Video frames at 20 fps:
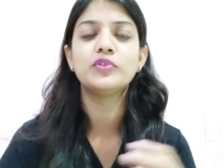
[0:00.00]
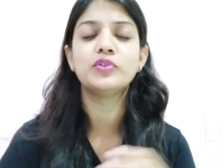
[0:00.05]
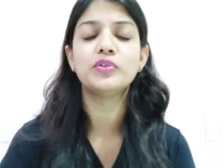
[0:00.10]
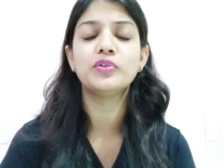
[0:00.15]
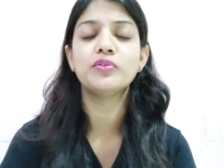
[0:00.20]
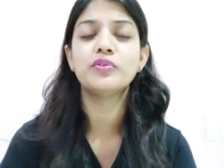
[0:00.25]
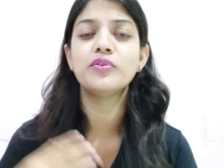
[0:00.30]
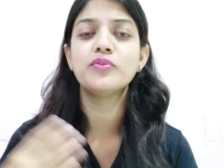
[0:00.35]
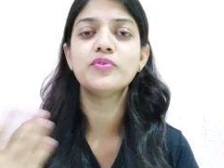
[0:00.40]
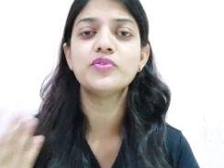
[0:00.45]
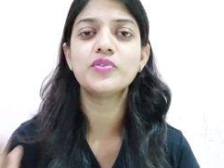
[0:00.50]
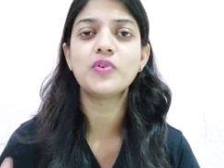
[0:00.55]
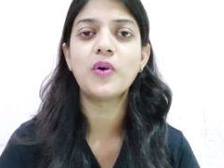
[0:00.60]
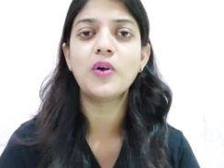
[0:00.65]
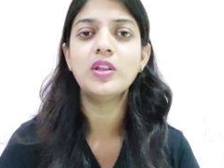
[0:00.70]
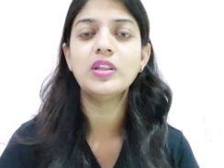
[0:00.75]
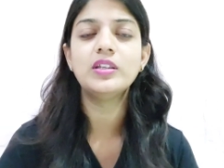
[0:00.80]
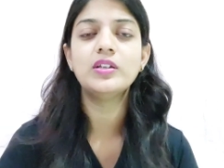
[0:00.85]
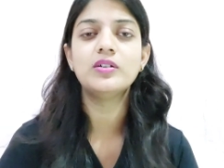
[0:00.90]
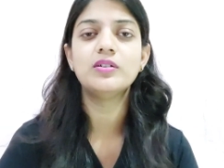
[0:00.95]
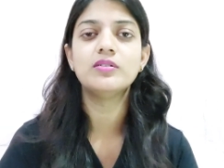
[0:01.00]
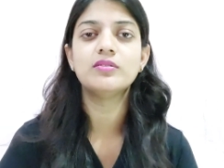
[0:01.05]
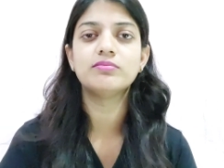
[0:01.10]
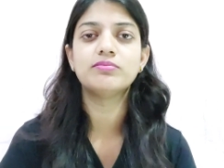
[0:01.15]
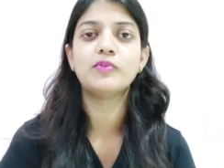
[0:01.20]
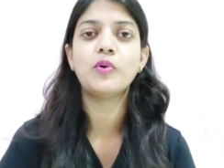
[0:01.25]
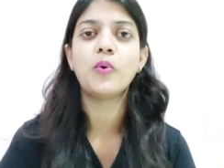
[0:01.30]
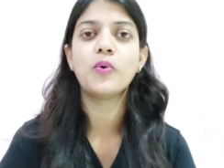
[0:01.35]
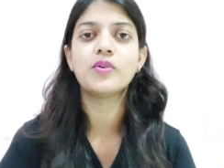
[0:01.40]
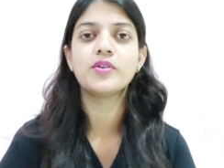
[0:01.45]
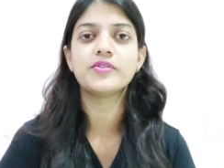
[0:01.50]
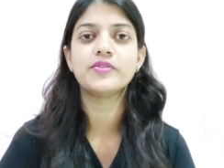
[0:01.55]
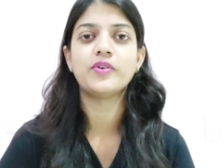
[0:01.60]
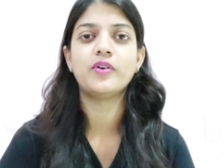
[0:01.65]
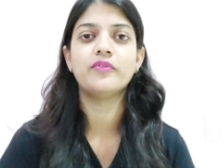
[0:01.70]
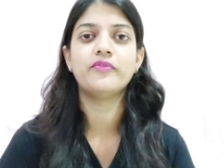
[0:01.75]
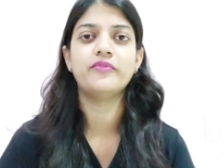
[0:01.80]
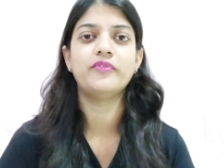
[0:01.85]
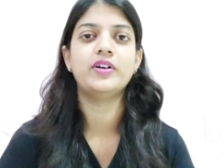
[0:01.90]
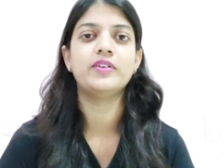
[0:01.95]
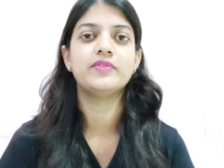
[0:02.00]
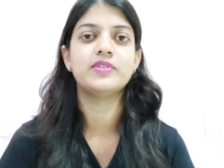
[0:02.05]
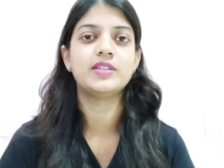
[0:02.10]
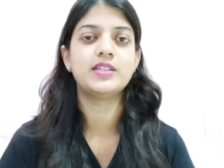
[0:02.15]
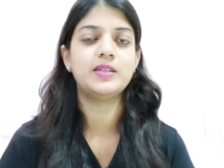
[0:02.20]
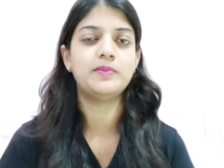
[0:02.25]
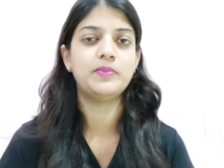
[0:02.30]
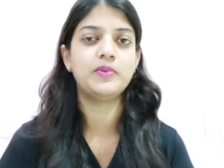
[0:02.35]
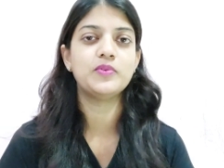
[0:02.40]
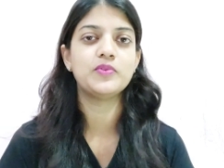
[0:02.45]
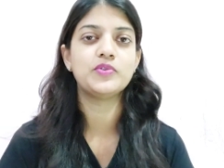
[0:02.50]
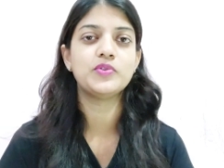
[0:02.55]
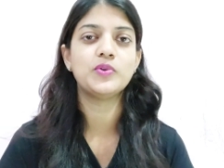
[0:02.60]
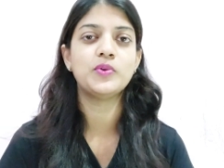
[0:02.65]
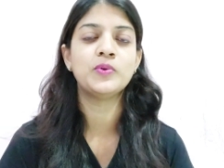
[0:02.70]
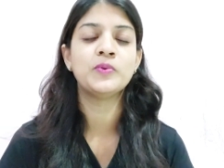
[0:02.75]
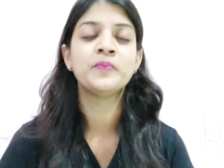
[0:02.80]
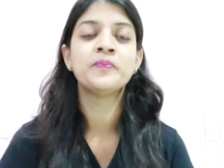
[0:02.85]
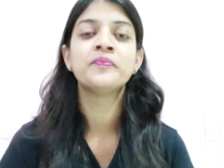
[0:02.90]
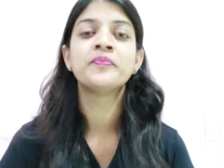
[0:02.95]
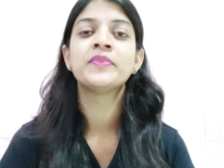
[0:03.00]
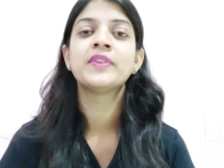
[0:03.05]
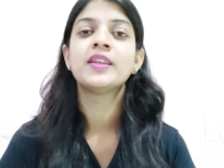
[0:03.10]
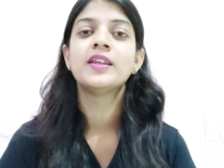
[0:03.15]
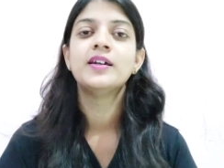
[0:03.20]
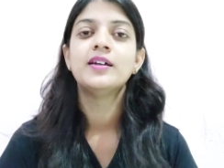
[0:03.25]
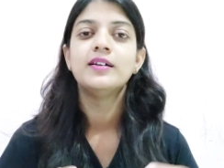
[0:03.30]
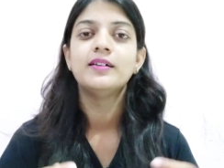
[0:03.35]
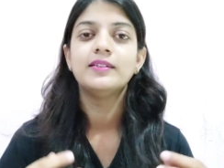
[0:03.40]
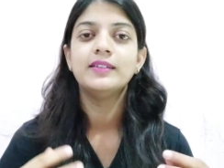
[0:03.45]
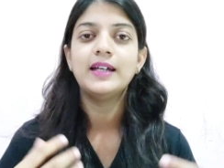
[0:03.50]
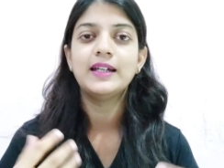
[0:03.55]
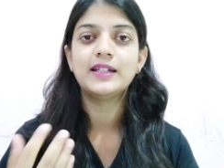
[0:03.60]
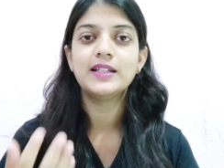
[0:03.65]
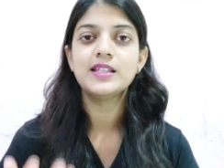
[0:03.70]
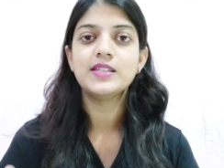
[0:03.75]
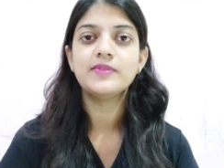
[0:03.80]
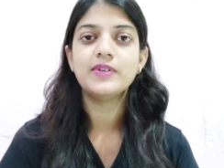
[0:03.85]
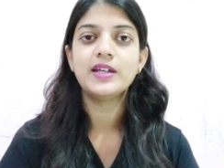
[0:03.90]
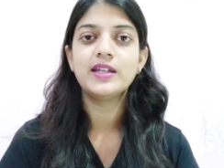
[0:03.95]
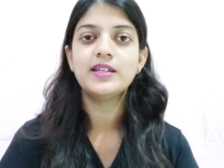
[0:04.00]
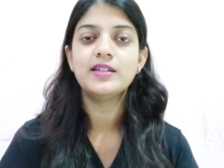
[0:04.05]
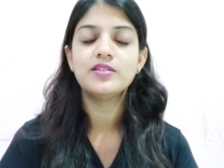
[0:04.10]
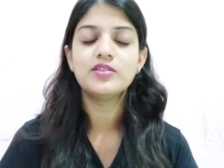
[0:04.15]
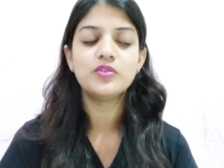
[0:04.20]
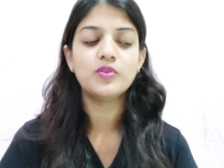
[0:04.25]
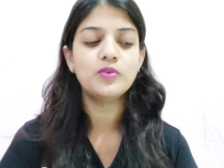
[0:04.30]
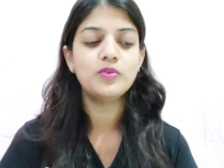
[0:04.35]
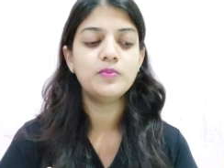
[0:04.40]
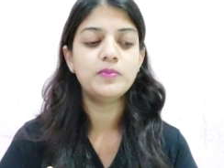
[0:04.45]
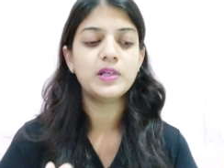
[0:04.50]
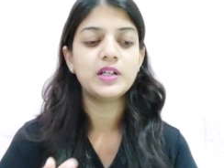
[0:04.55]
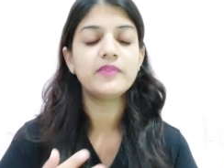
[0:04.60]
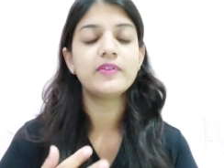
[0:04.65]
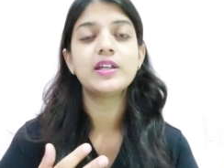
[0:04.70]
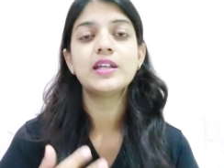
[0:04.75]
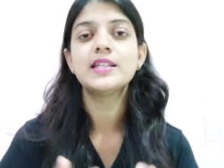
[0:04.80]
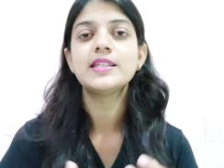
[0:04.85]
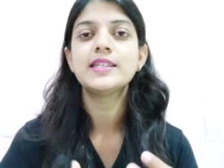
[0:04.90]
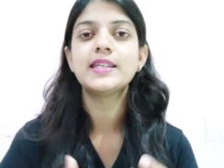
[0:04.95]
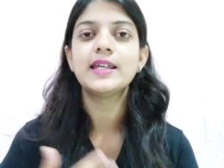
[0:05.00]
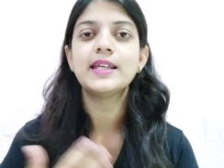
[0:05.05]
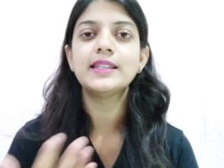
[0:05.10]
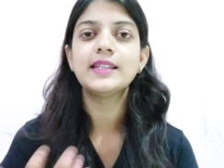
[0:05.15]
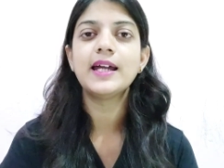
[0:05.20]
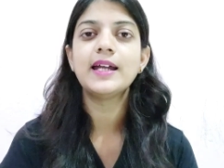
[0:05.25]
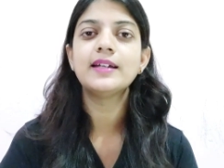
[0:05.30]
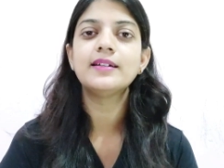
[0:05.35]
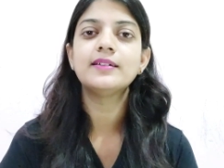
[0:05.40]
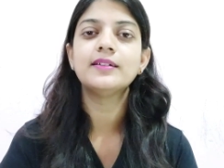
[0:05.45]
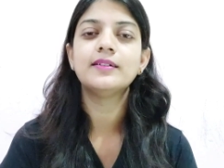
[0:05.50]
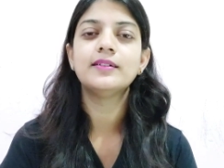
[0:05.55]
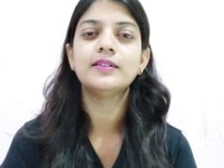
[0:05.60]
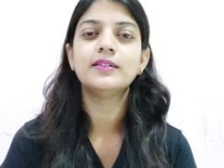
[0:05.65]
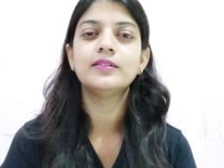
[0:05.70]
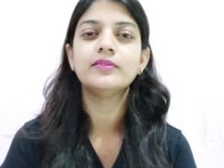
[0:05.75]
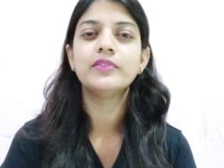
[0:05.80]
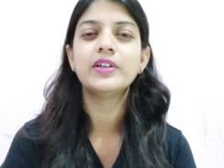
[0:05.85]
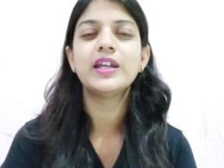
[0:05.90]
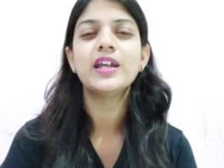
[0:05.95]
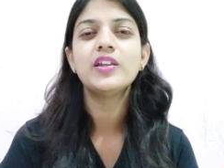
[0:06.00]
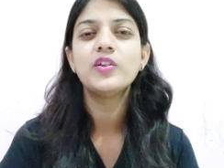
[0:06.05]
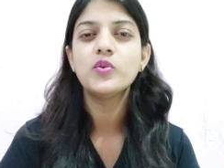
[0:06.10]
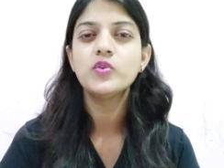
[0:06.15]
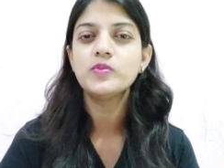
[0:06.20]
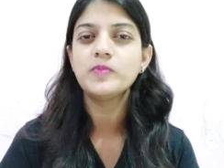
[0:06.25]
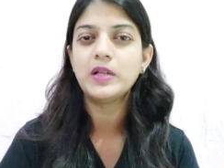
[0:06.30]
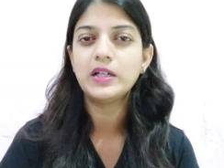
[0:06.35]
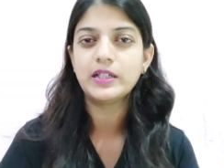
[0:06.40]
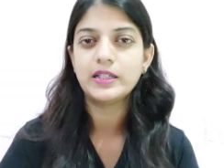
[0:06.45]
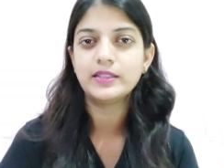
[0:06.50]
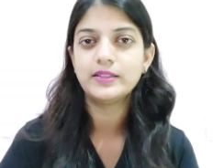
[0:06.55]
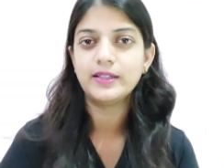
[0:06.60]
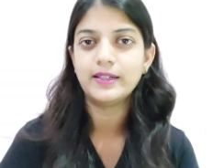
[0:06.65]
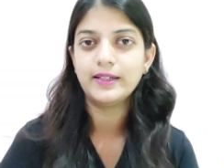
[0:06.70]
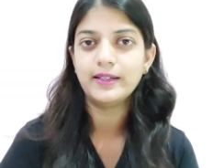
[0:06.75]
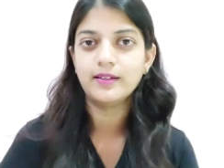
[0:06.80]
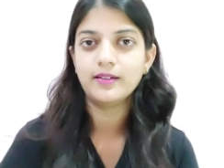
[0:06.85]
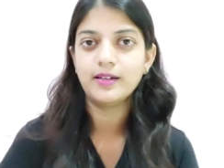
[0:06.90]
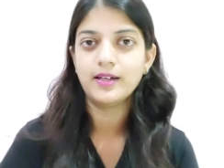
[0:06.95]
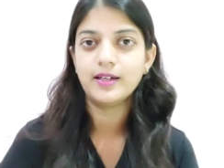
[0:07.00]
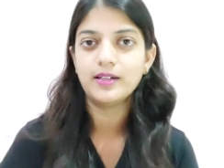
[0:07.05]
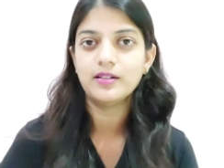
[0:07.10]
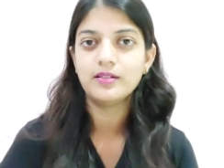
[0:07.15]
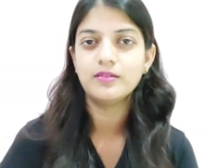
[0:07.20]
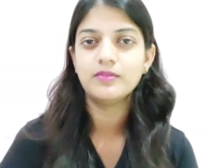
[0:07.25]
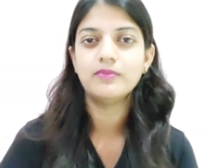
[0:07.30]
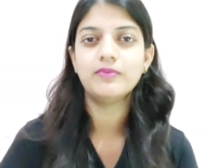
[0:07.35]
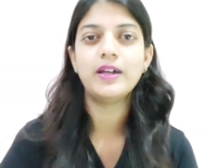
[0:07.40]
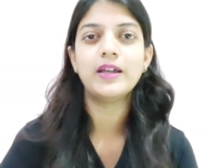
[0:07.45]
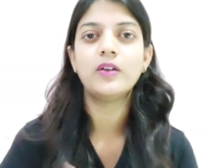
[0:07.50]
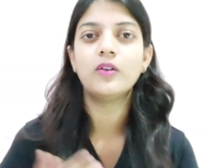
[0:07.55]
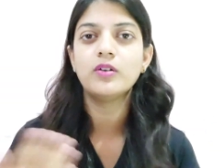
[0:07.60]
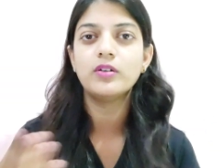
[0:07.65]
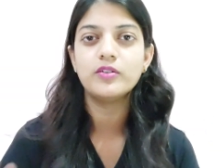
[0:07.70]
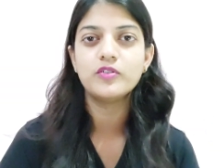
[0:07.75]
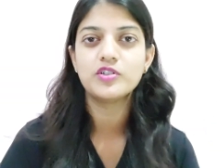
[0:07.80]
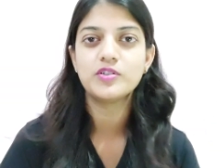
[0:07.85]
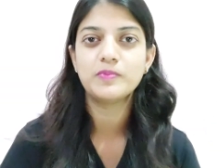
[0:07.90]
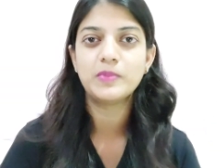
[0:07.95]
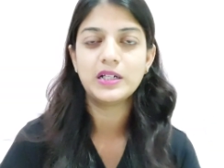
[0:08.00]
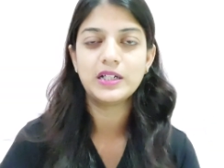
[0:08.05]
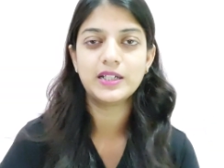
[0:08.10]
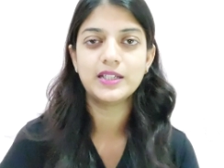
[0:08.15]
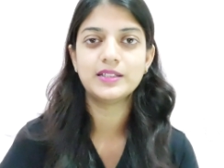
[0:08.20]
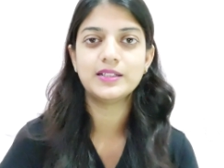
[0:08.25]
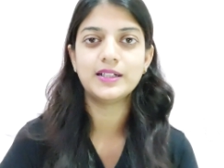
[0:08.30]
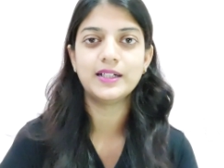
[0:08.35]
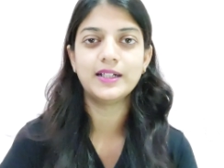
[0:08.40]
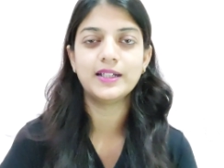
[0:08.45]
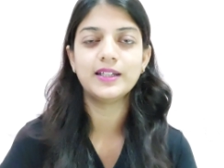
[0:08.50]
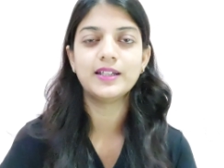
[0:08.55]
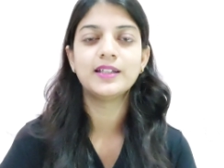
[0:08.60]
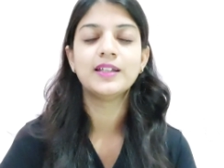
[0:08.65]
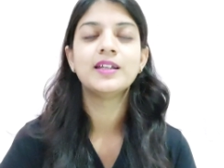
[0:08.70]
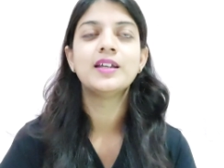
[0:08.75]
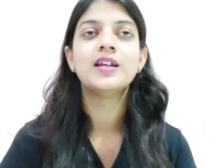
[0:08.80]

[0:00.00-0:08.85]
To use all the cores of our CPU. So that is why. So but we can say that we can use multithreading, right? Why not use multithreading?